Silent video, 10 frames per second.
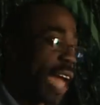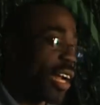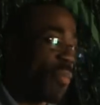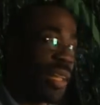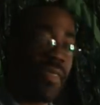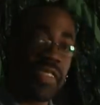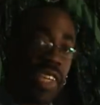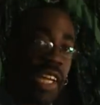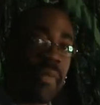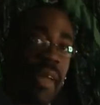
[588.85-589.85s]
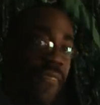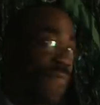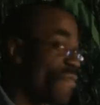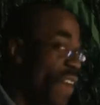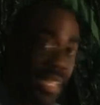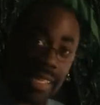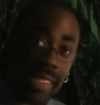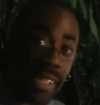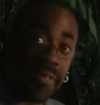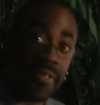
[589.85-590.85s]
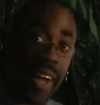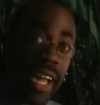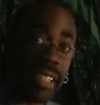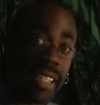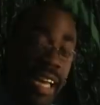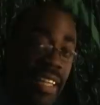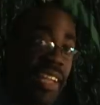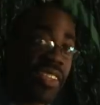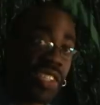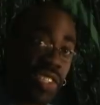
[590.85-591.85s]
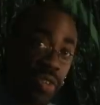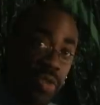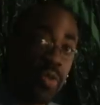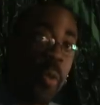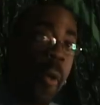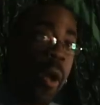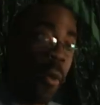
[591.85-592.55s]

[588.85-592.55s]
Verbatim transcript: and I believe it's going to be a fantastic fight. These are two